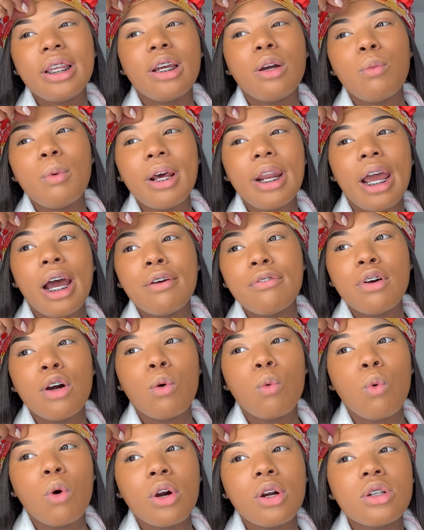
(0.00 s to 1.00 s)
whatever
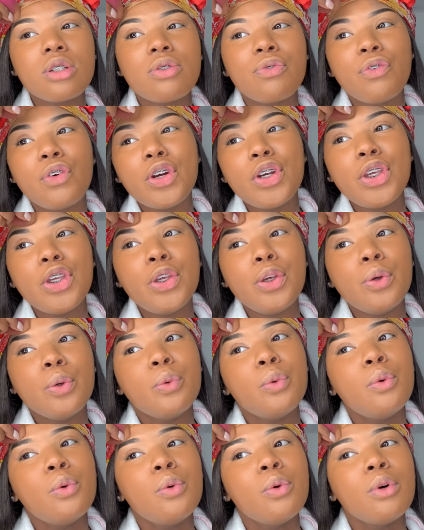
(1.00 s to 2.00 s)
works for
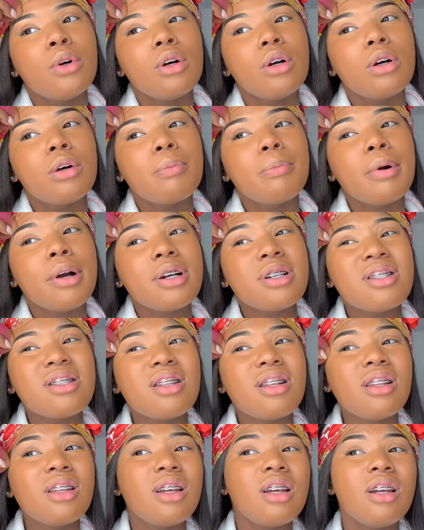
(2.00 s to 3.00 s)
you
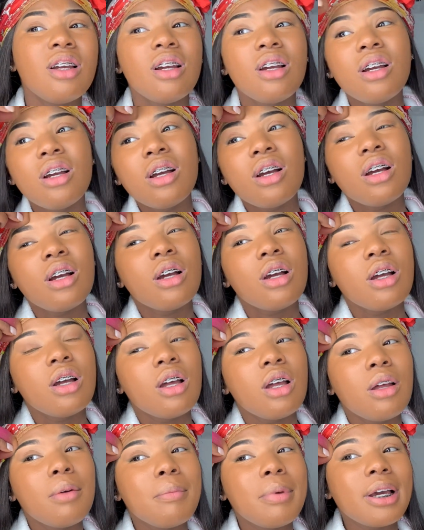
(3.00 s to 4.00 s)
personally,
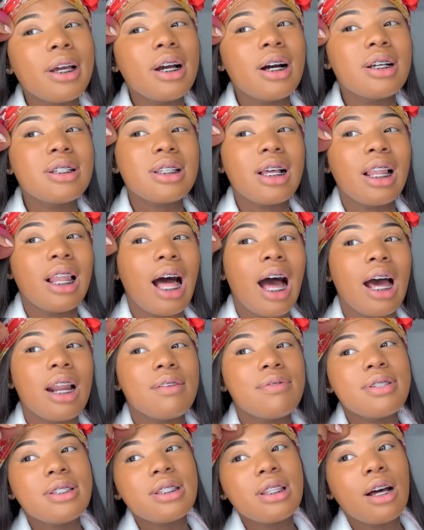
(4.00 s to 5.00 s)
because a lot
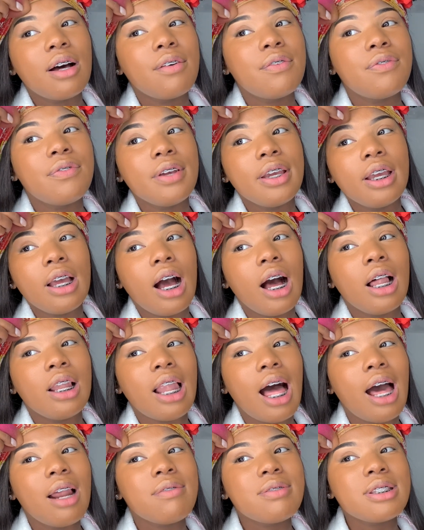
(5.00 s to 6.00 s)
of stuff
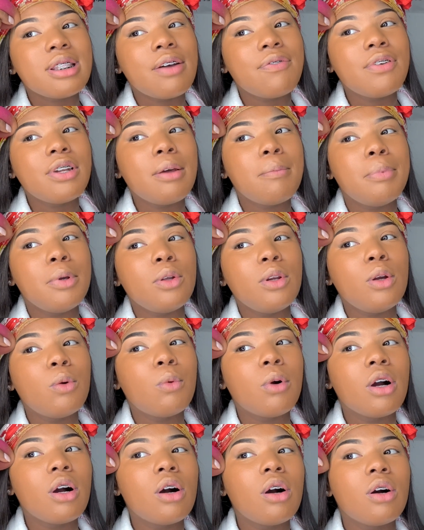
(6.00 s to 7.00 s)
in the beauty
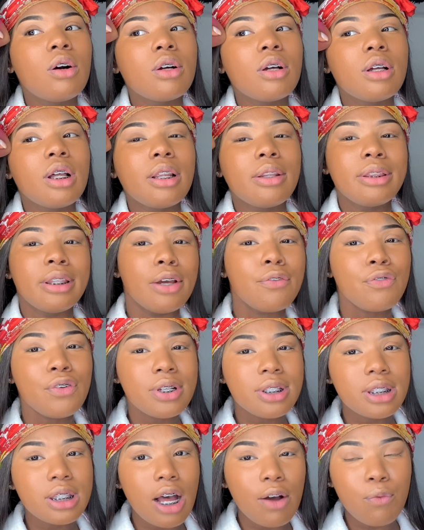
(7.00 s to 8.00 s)
world,
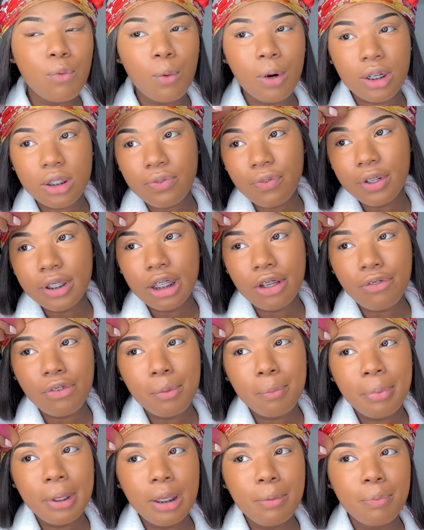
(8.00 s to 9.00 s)
different stuff works for
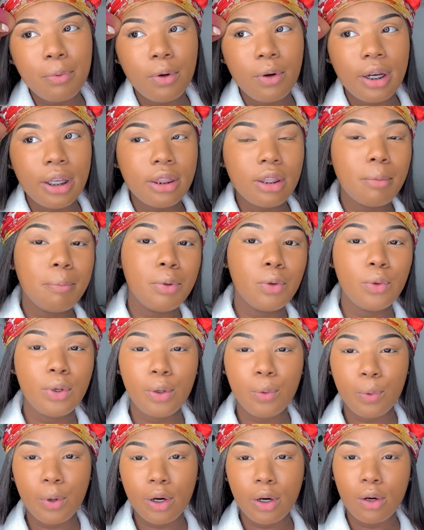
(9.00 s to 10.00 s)
different people in the beauty
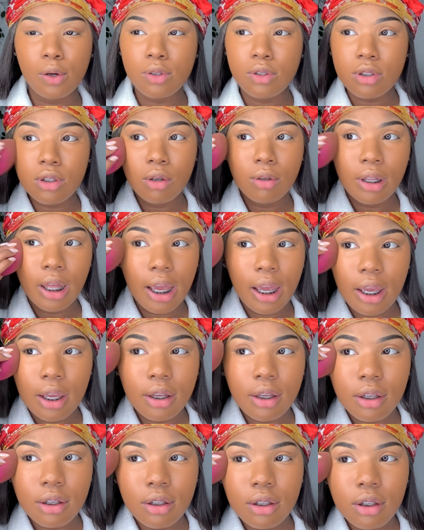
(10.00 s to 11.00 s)
world. So like
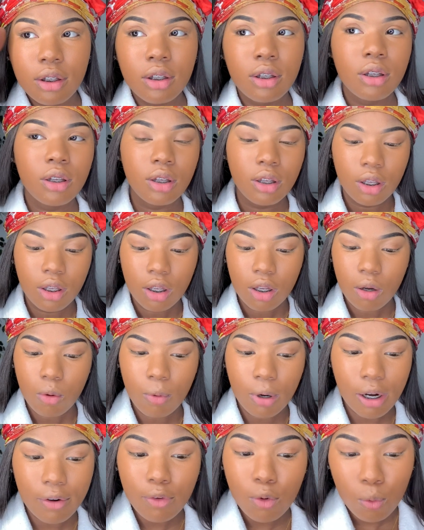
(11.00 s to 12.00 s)

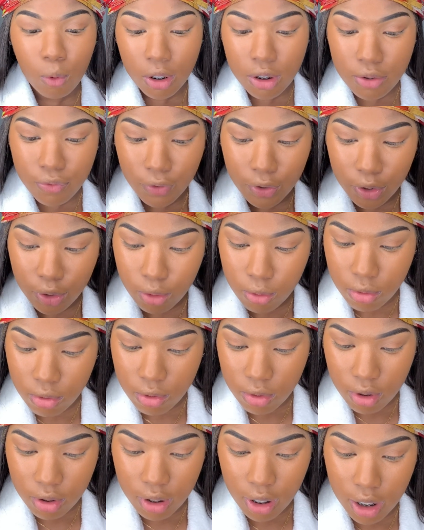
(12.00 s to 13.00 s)
whatever works for you,
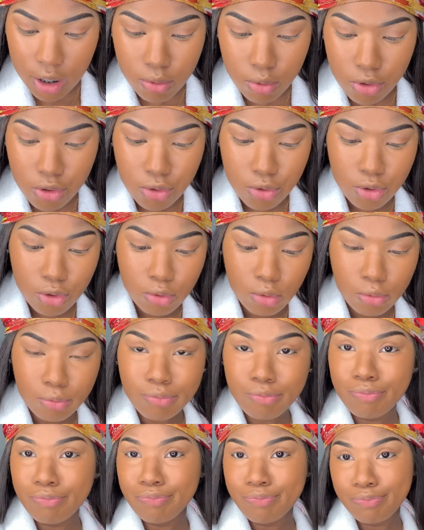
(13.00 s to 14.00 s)
that's what you do,
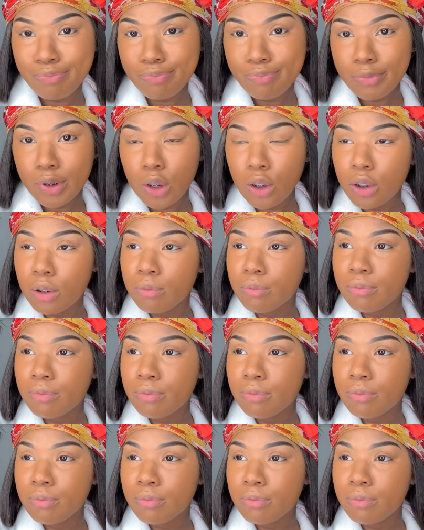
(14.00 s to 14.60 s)
you know.